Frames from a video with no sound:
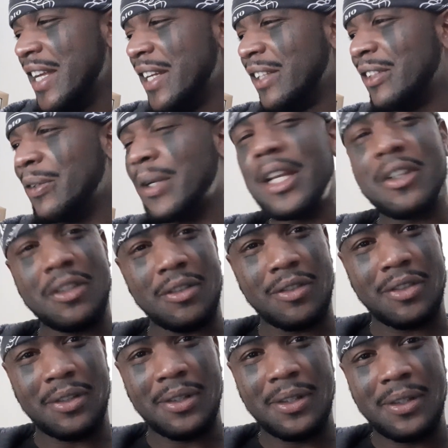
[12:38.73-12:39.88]
So
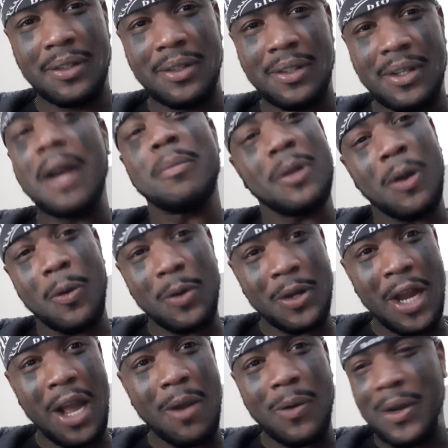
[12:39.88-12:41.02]
agents, I'm in
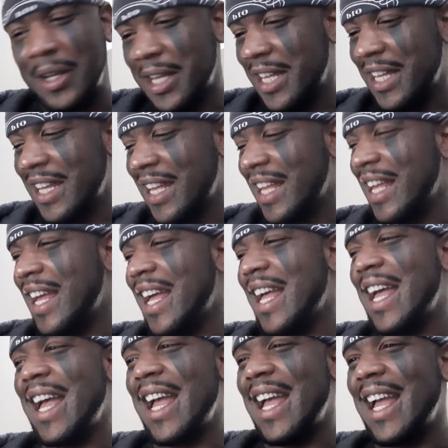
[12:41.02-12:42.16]

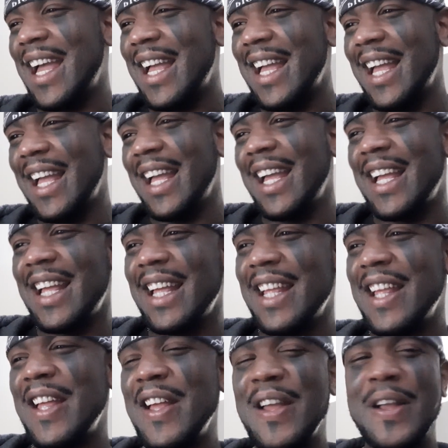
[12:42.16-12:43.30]
Okinawa.
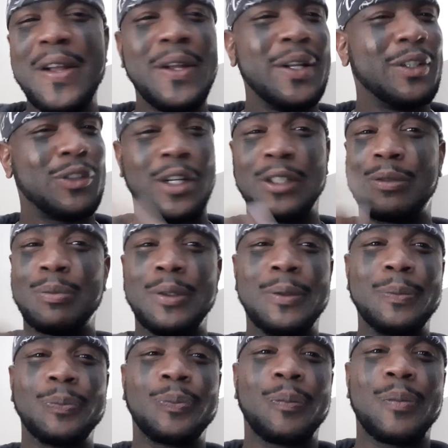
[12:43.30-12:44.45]
Trust me,
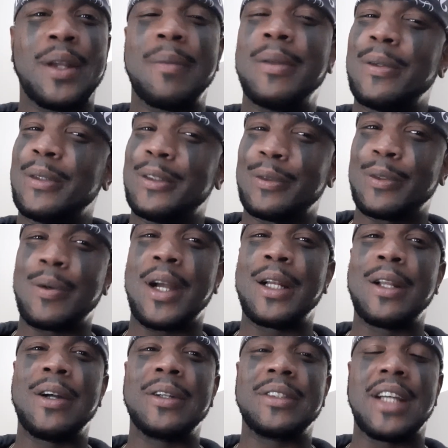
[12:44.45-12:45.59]
I've been doing this for quite a
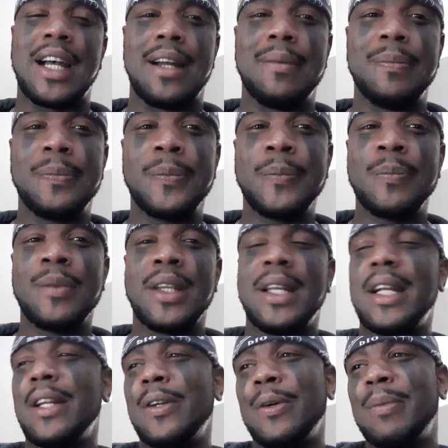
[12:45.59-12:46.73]
long time, and
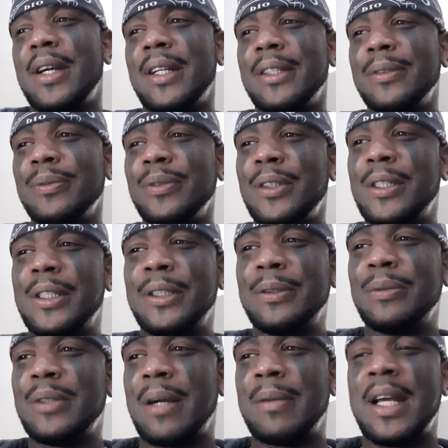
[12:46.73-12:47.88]
I know better.
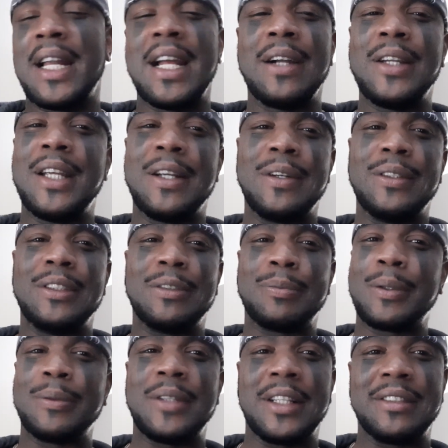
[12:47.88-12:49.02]
I'm not out here on this
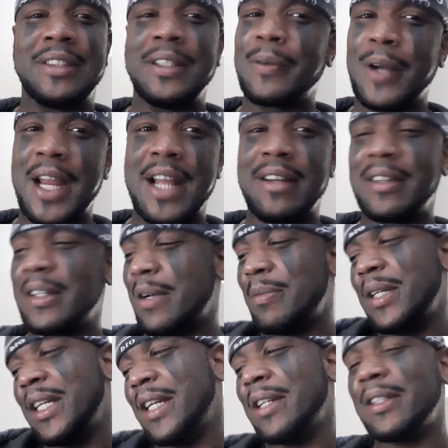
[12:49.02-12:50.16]
protesting rant. I'm
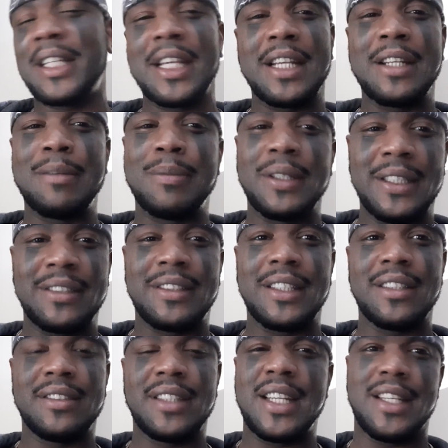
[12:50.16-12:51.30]
in here kicking the
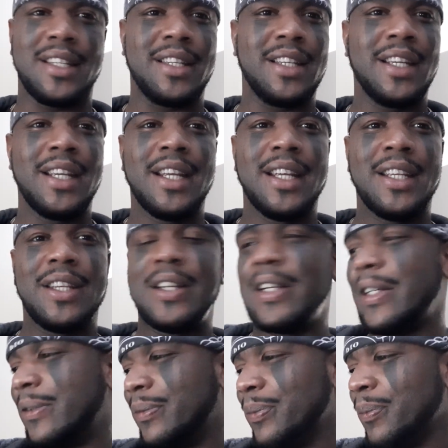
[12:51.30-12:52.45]
ballistics. And,
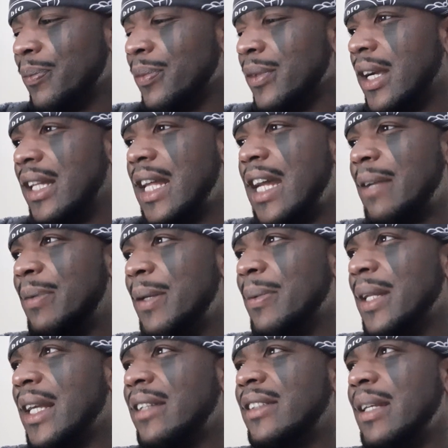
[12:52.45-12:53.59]
a lot of people,
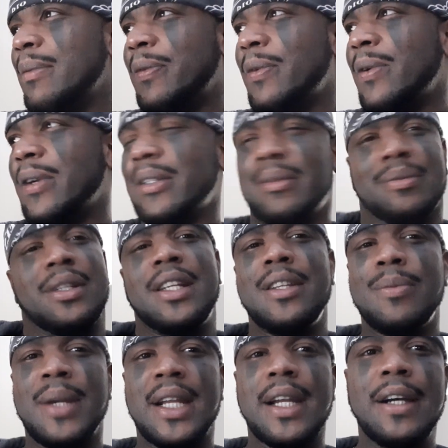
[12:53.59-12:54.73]
like I said before, then you
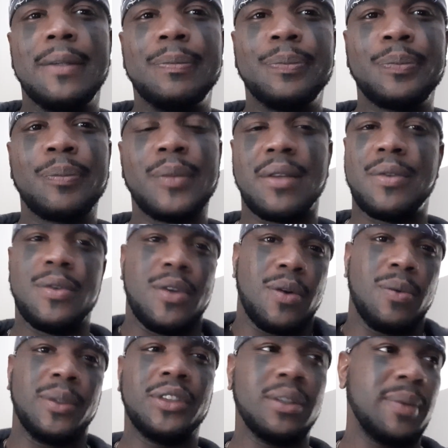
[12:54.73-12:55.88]
wake up. If you
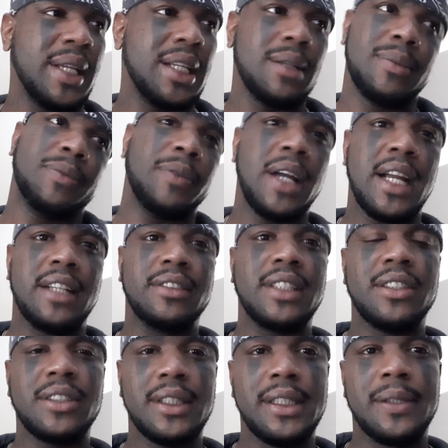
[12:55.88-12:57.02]
don't wish to wake up, it's fine. Stay
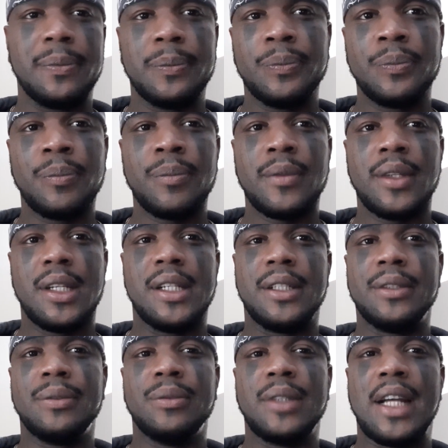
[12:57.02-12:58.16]
asleep.
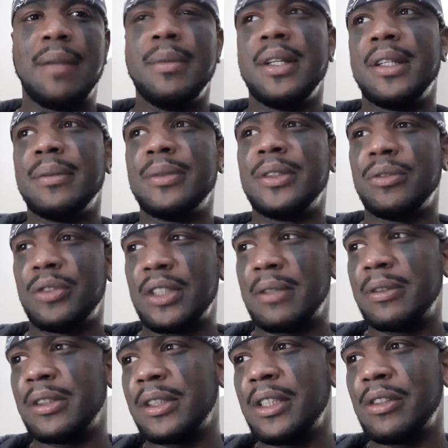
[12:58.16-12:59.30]
I've been up since
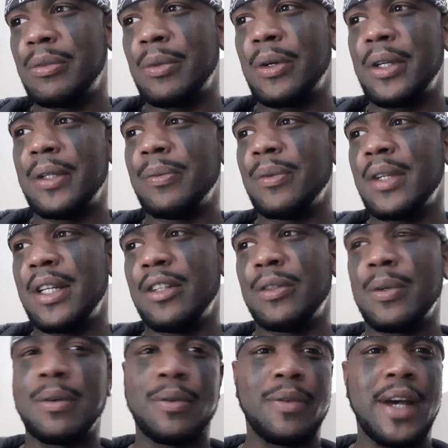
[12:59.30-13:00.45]
7:30 this morning, and it's
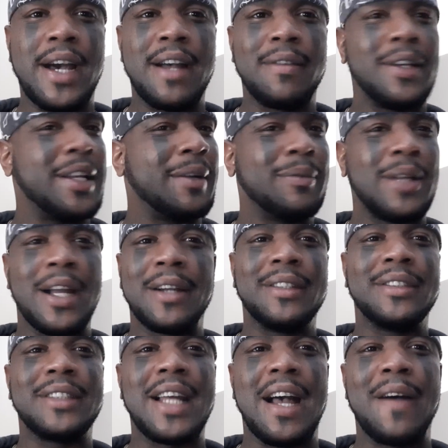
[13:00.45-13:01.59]
12:05, and I'm not going to
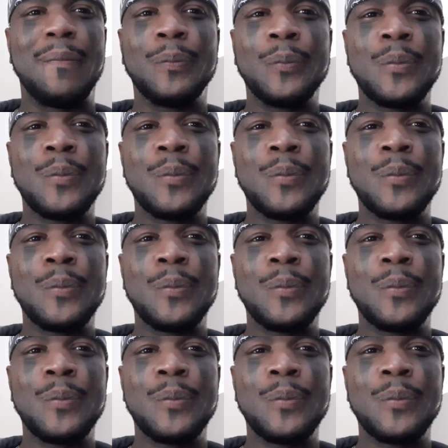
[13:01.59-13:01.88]
stop.